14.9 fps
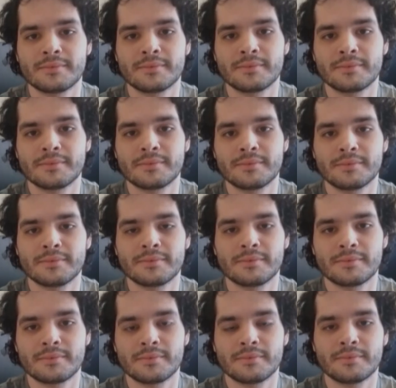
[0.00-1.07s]

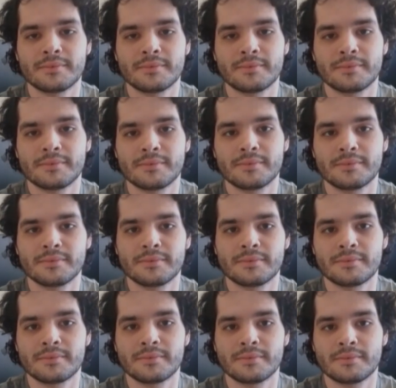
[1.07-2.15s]

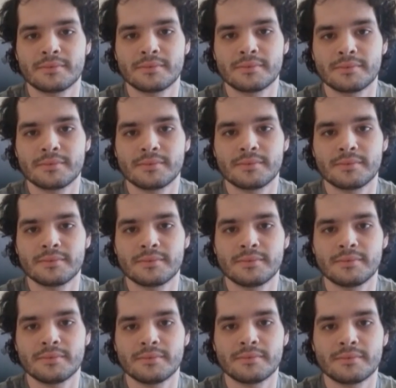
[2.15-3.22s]

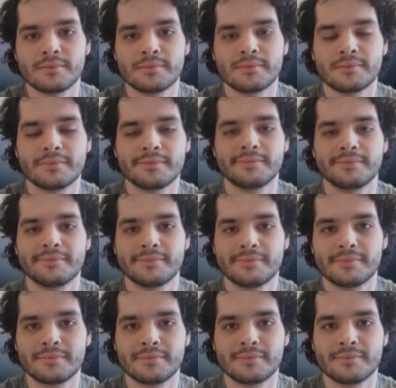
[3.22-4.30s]

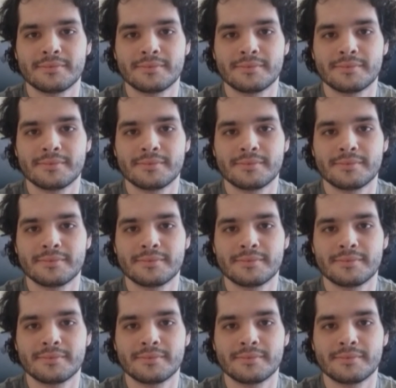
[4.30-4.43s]
No words are spoken by the person on screen.